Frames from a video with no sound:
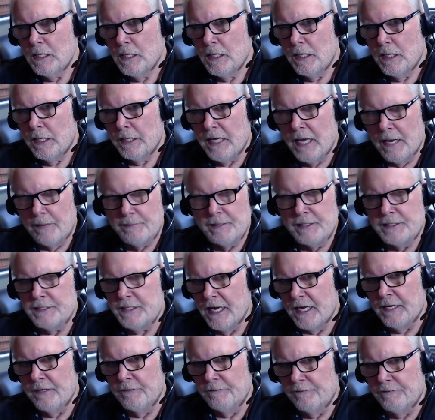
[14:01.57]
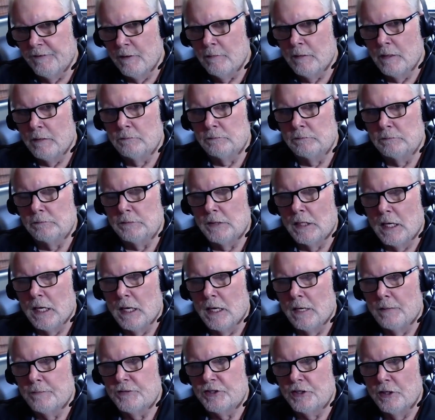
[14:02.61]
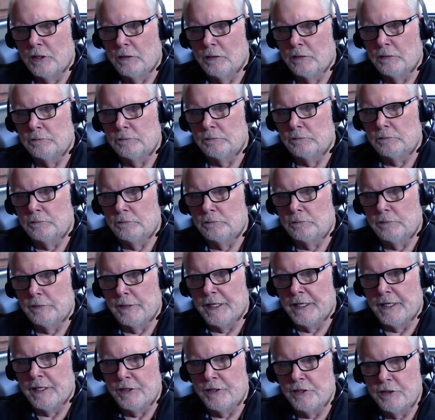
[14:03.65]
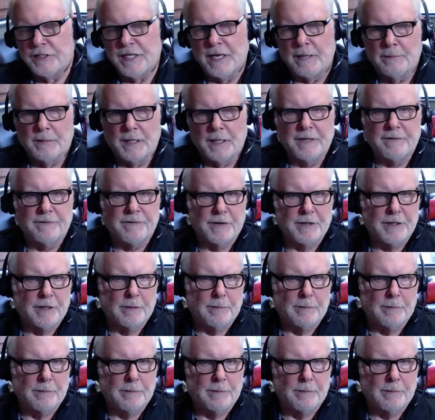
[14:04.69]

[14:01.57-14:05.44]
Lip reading: It can't be taken from them, so they can use that money for their